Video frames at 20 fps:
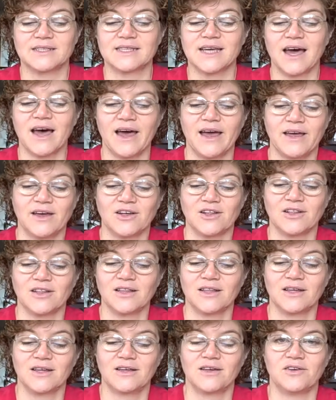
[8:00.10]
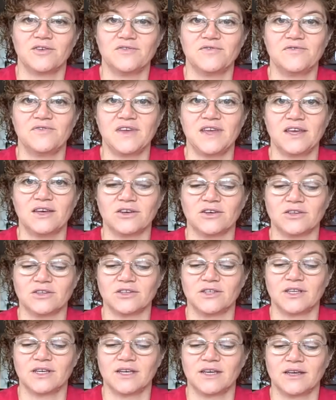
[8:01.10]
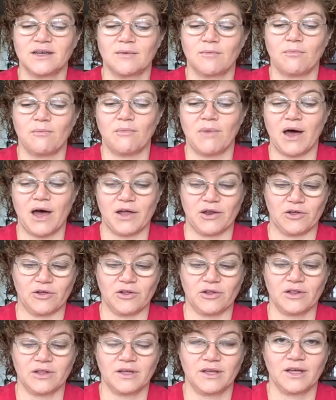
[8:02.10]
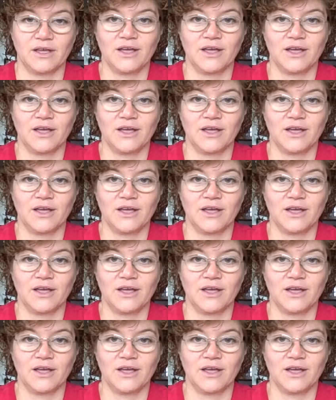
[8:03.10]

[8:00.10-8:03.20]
tile, field, bottle.